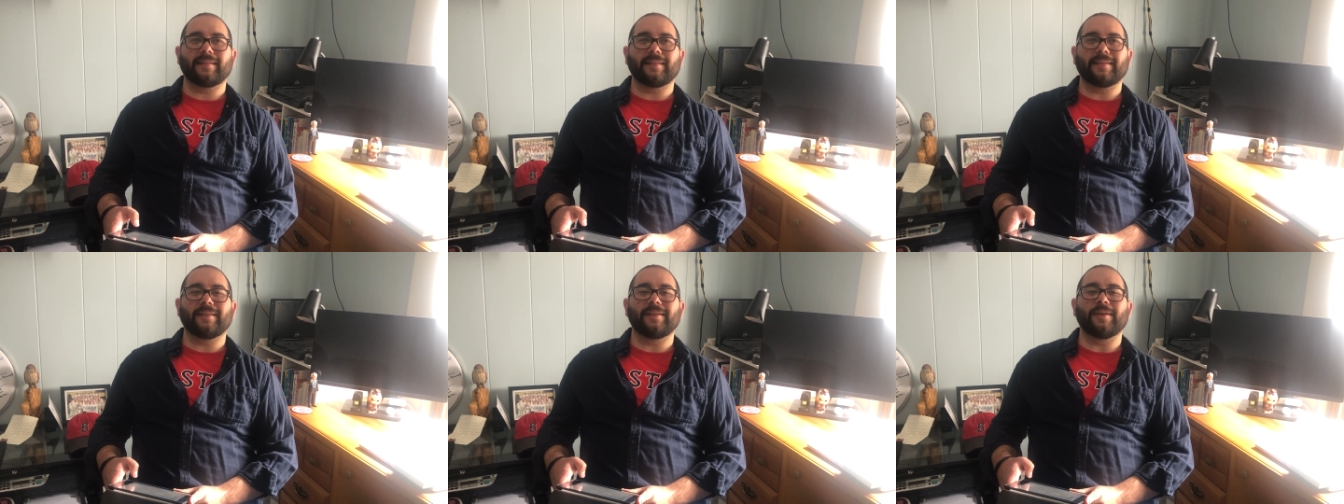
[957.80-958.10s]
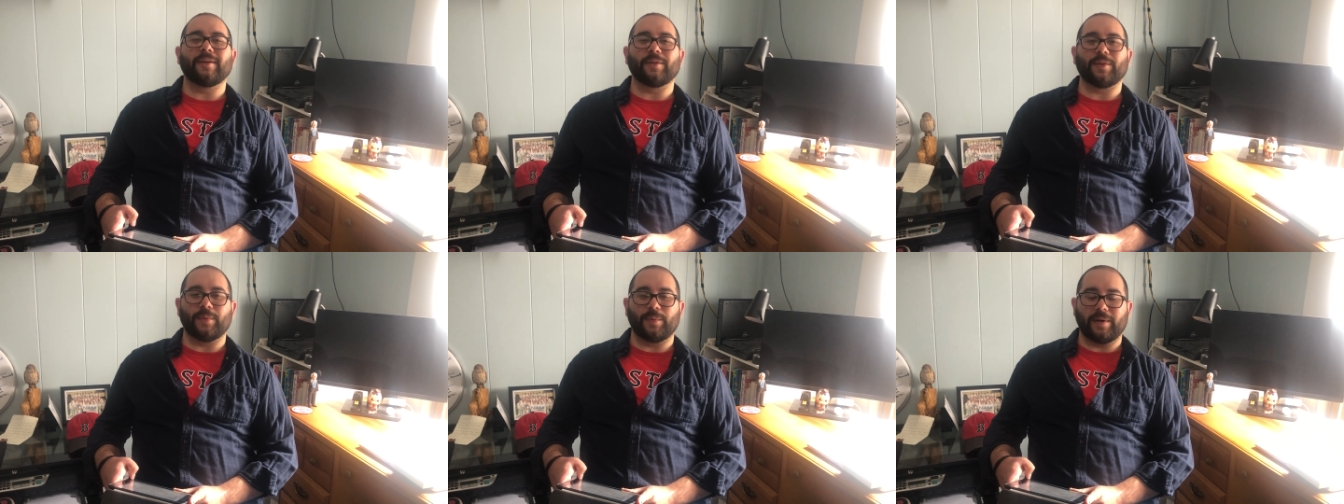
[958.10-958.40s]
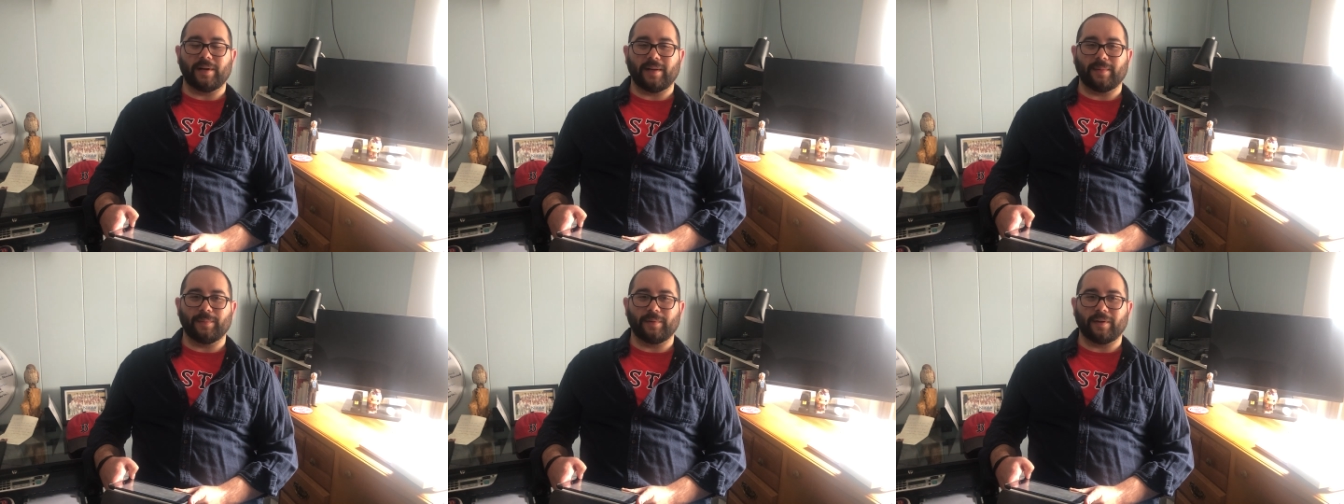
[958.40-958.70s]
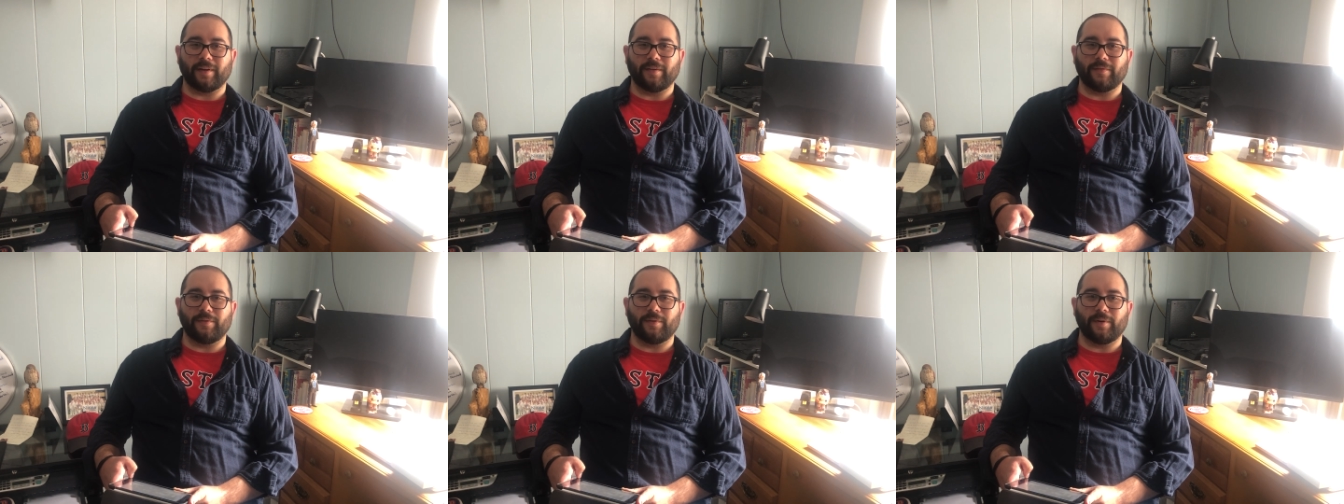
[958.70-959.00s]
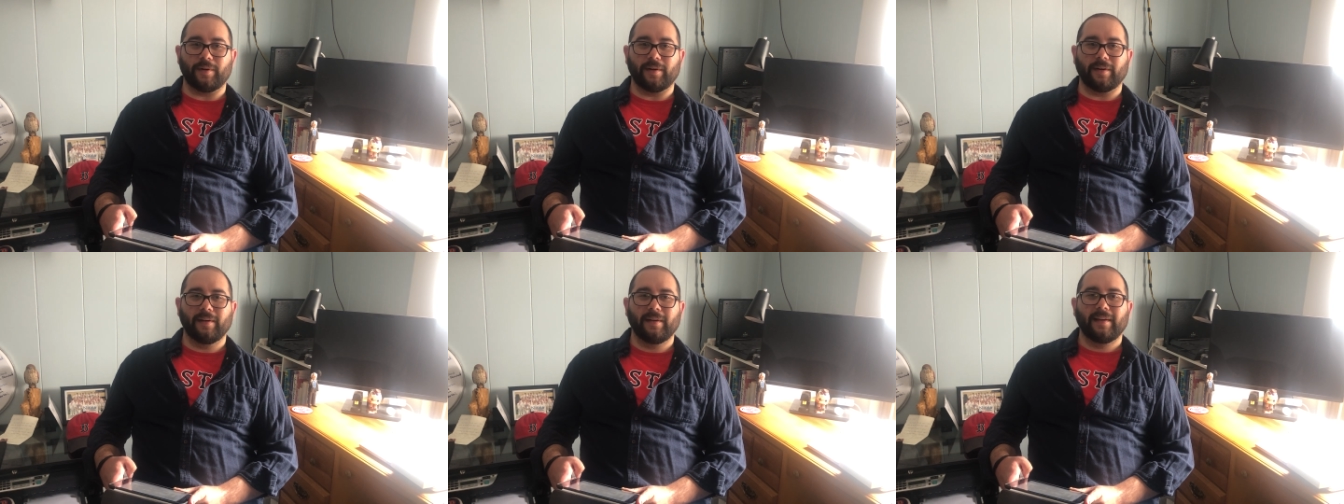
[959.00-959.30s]
you know the word I'm looking
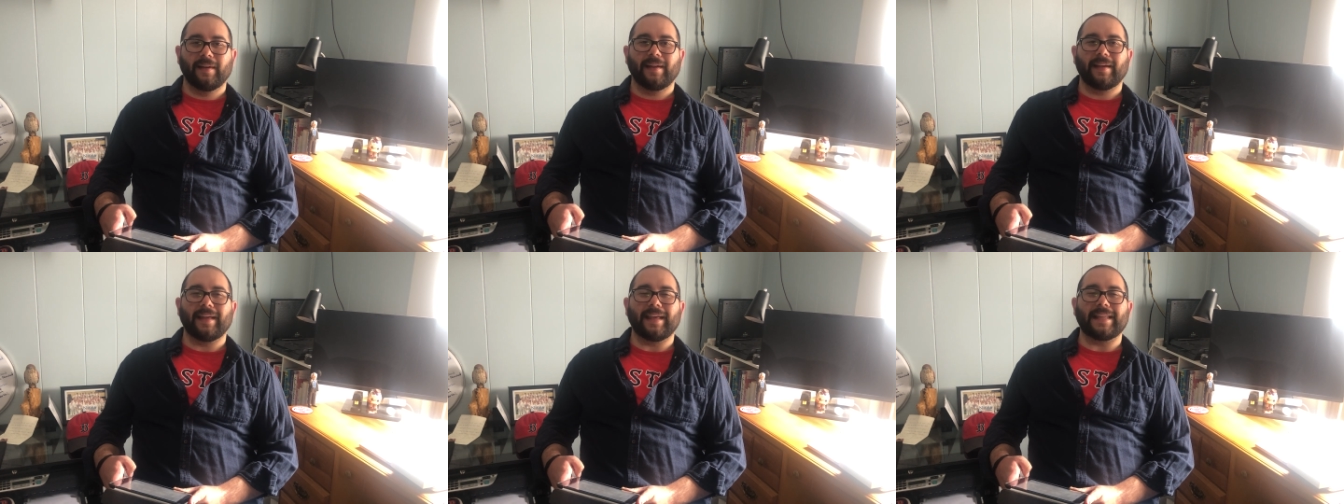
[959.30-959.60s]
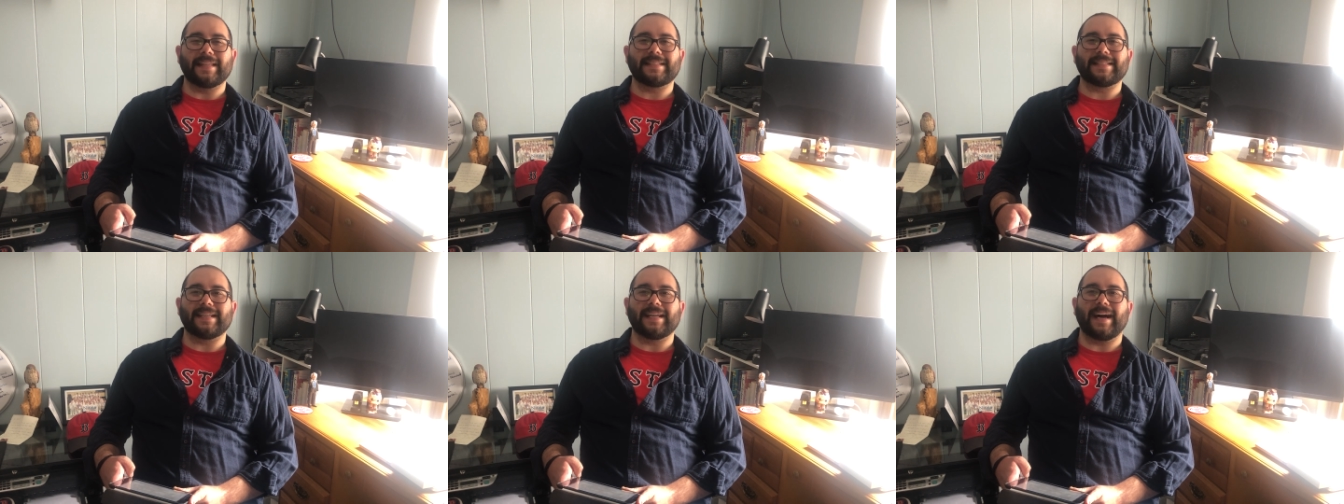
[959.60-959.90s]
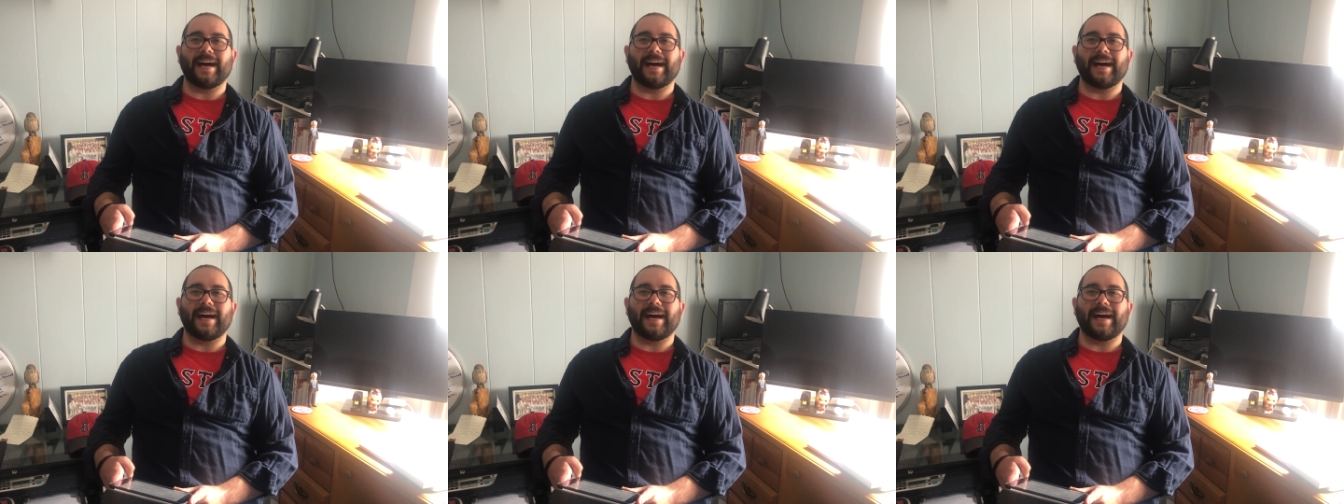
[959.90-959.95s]
for. Ends in